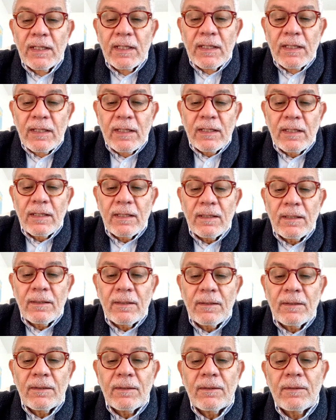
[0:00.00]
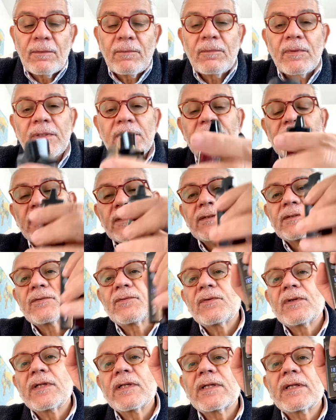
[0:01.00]
Where is it? It's
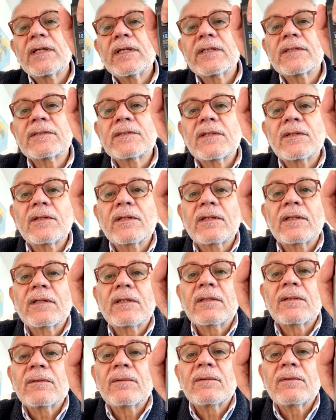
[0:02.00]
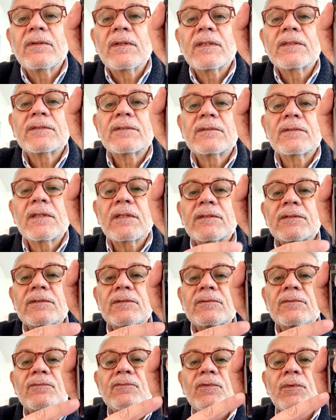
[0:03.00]
3 clicks, I think.
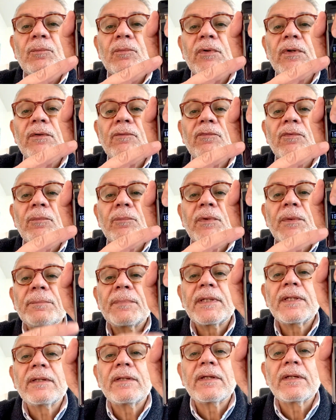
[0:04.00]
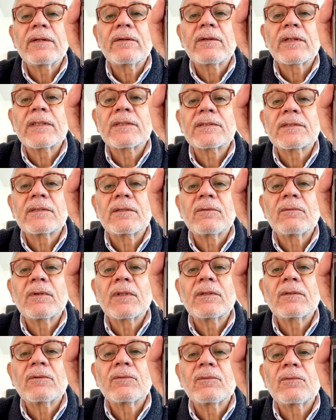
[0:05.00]
That's from the P there. You can see
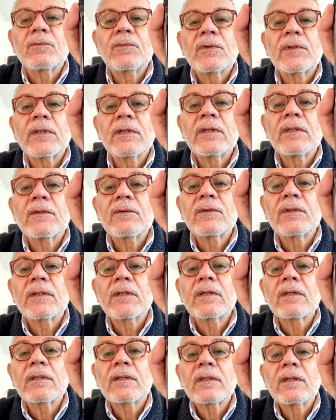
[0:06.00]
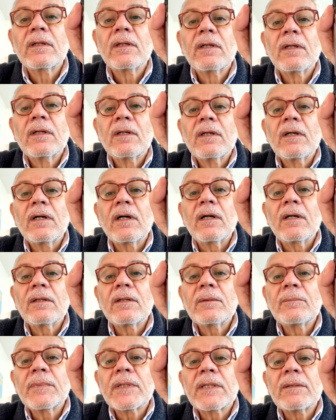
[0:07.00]
1, 2, 3. I think.
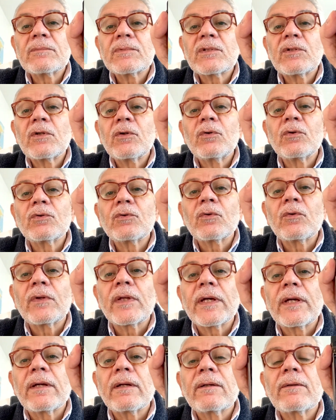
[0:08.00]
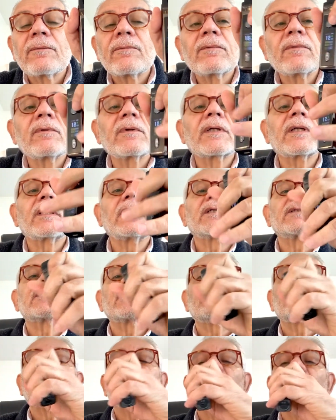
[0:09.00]
That becomes the auto there. Okay, let's
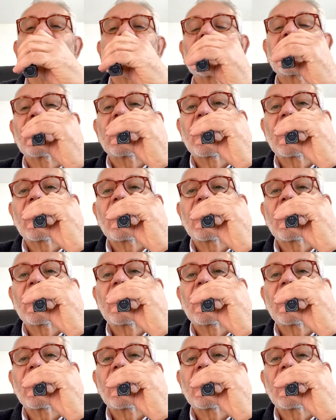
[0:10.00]
have a look.